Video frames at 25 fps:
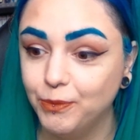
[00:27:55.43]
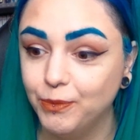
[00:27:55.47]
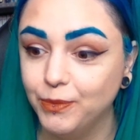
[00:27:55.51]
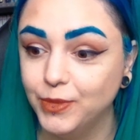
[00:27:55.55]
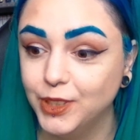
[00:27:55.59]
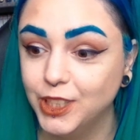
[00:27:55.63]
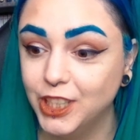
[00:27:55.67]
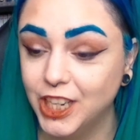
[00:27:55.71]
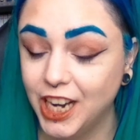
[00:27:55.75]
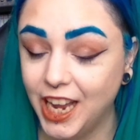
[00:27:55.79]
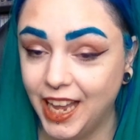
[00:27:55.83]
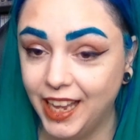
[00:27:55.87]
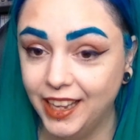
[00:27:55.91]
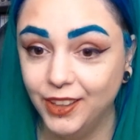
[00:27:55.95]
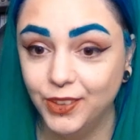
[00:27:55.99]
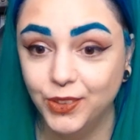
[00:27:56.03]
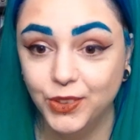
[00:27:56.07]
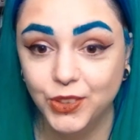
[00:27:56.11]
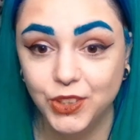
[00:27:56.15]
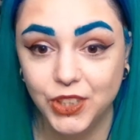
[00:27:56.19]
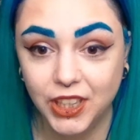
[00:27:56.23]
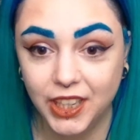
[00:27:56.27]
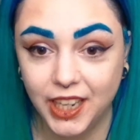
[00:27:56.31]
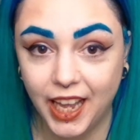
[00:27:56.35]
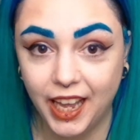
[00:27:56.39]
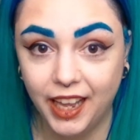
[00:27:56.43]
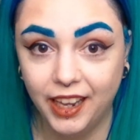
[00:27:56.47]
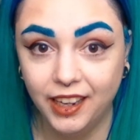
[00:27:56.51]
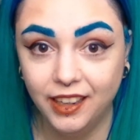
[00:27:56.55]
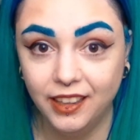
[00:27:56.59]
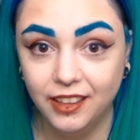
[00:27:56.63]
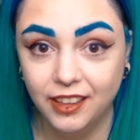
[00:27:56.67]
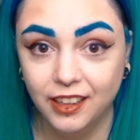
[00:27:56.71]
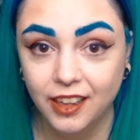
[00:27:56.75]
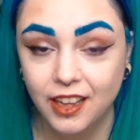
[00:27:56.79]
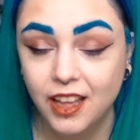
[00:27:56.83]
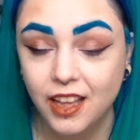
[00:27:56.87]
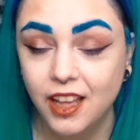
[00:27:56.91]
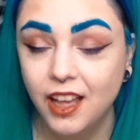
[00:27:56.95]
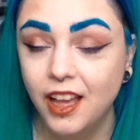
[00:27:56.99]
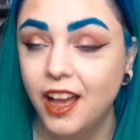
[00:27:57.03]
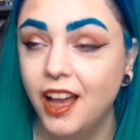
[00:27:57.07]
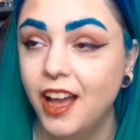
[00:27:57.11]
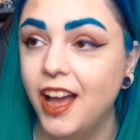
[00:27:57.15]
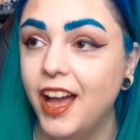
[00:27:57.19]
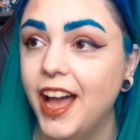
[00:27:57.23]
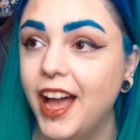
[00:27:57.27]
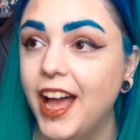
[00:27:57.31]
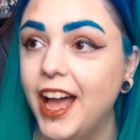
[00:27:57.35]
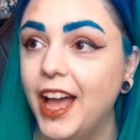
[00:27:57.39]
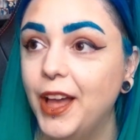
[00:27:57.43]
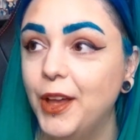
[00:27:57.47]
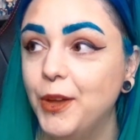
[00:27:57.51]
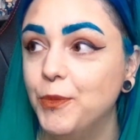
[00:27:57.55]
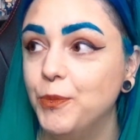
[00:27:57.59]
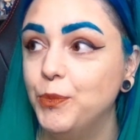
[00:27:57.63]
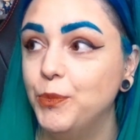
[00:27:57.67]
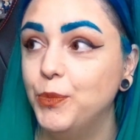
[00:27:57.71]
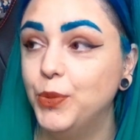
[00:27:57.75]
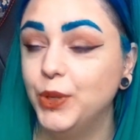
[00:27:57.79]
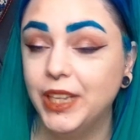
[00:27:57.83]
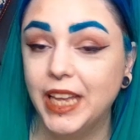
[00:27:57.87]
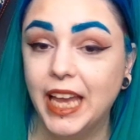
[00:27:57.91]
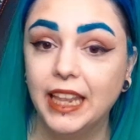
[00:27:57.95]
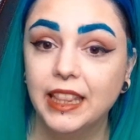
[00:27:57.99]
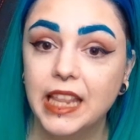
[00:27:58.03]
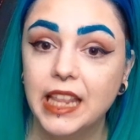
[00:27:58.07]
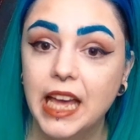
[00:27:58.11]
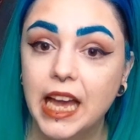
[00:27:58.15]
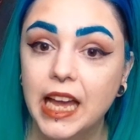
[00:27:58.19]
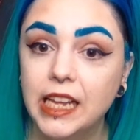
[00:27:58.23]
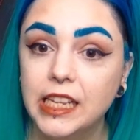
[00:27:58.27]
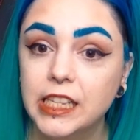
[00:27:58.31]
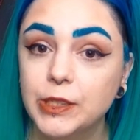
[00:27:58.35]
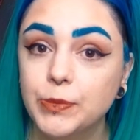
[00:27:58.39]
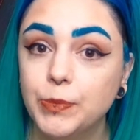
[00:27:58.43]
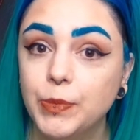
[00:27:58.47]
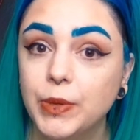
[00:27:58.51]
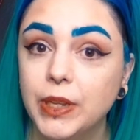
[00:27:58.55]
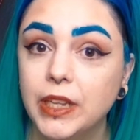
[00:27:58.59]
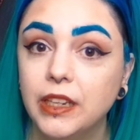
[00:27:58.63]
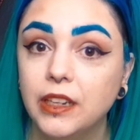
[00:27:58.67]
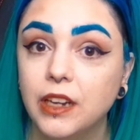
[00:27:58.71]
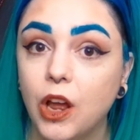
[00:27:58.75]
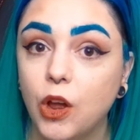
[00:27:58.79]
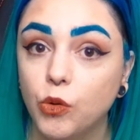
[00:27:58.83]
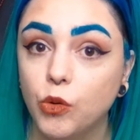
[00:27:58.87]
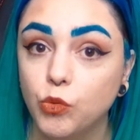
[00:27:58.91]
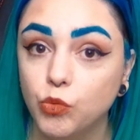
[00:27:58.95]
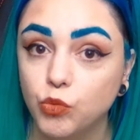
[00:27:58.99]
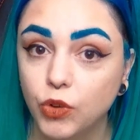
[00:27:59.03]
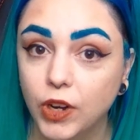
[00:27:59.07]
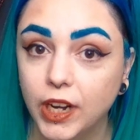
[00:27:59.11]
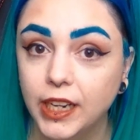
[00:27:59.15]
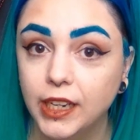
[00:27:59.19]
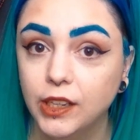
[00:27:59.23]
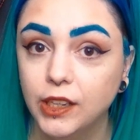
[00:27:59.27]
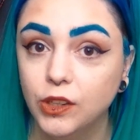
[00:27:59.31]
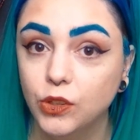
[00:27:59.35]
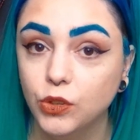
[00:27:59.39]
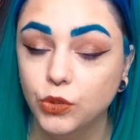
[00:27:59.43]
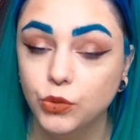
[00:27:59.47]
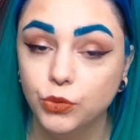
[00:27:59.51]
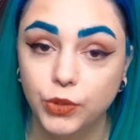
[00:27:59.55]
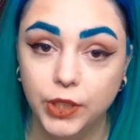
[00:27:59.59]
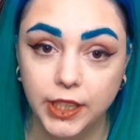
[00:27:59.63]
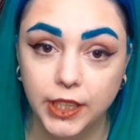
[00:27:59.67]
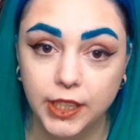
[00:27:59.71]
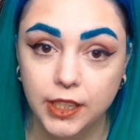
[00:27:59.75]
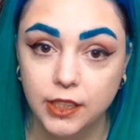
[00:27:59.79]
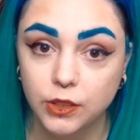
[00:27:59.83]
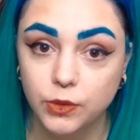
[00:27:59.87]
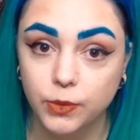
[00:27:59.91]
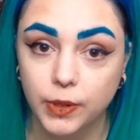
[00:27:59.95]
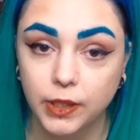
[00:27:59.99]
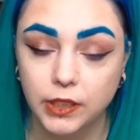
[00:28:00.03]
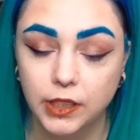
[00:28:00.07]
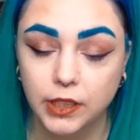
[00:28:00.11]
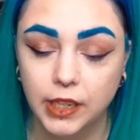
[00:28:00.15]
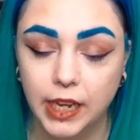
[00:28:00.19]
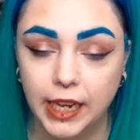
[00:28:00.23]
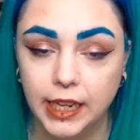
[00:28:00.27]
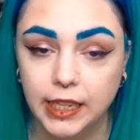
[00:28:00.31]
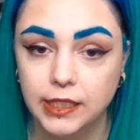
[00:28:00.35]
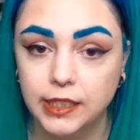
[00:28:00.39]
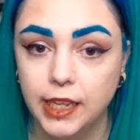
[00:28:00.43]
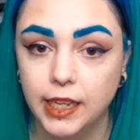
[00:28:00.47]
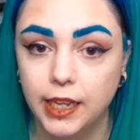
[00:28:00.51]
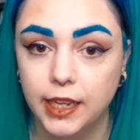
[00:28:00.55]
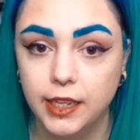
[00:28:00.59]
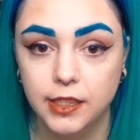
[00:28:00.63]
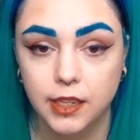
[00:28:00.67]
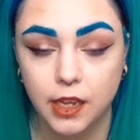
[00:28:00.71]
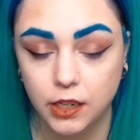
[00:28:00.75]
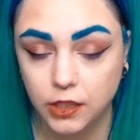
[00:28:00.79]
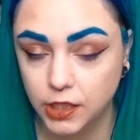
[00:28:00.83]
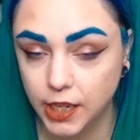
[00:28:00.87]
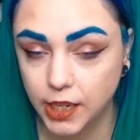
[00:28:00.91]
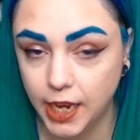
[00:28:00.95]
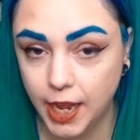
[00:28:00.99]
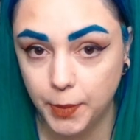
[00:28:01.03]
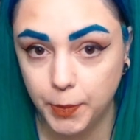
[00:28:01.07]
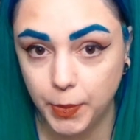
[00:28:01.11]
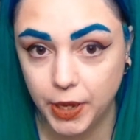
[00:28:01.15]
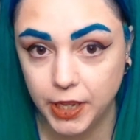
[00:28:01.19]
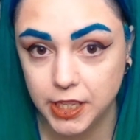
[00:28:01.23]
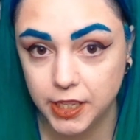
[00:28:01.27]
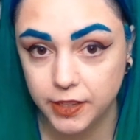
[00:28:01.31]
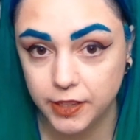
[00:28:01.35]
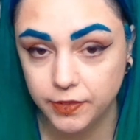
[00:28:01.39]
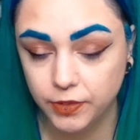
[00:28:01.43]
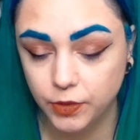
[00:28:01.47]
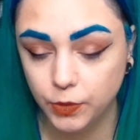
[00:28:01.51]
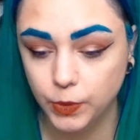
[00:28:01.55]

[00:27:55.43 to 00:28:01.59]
child again. But yeah, that has been a really good read as well. Like I say, it's on Tapas if you